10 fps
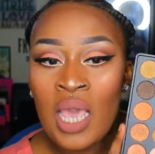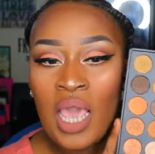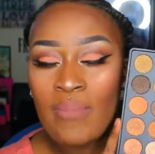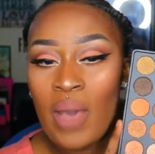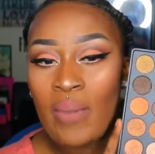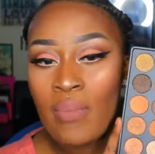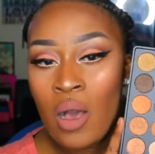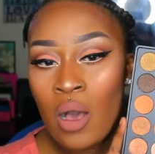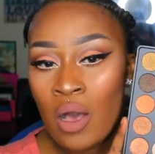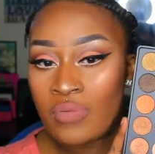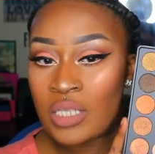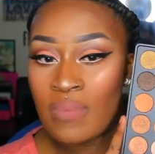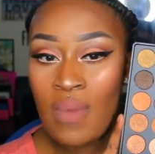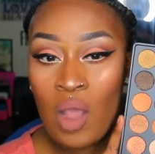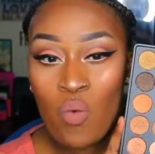and my mauves
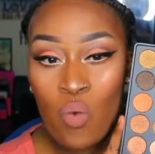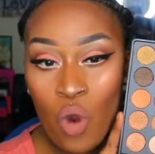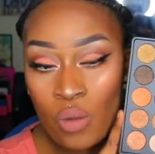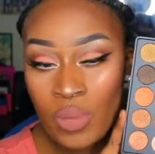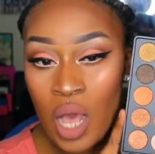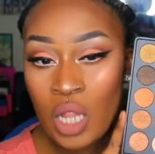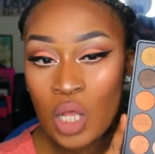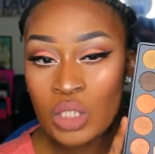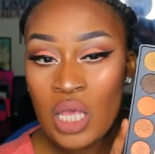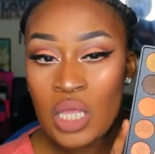and my warm colors.